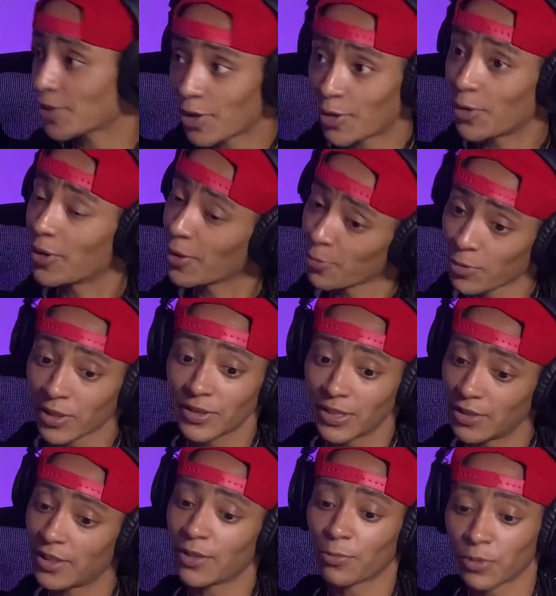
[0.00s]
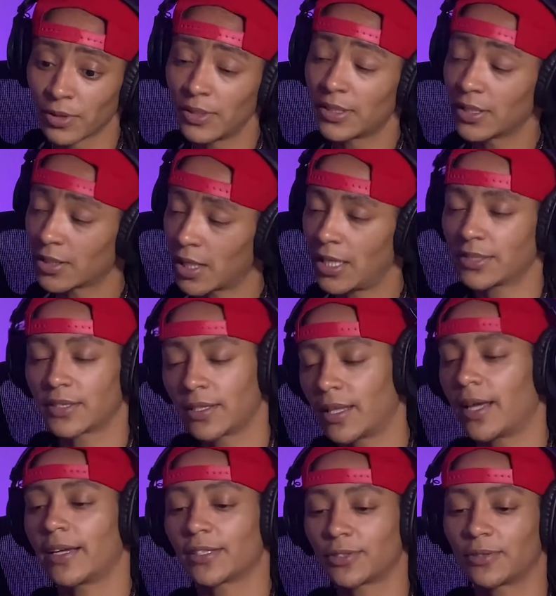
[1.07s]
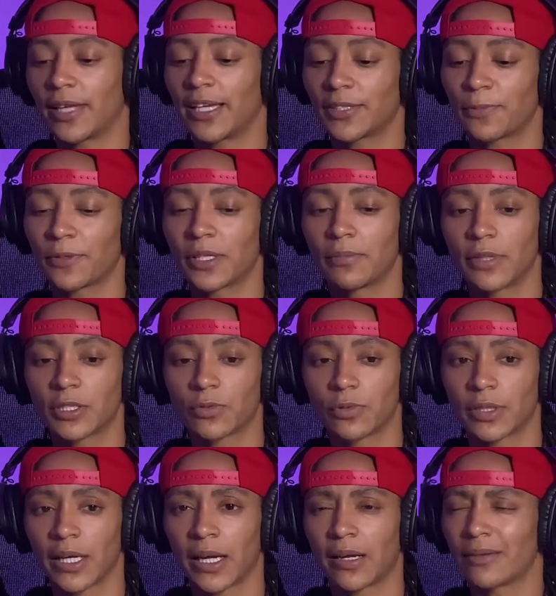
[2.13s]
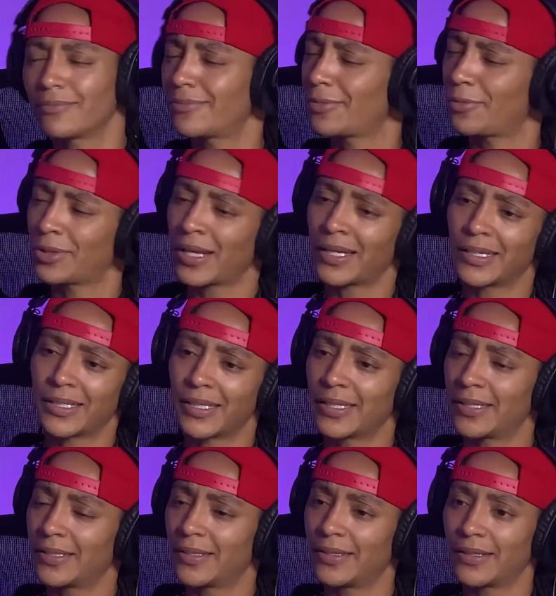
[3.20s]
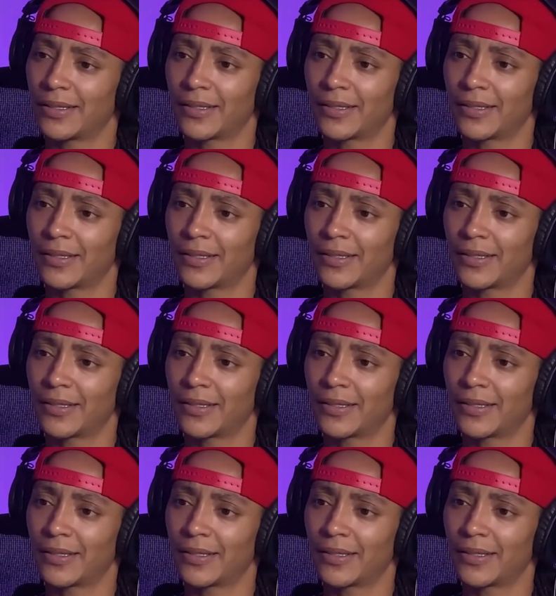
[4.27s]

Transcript: So it really could cost a lot. So that's pretty much what I did.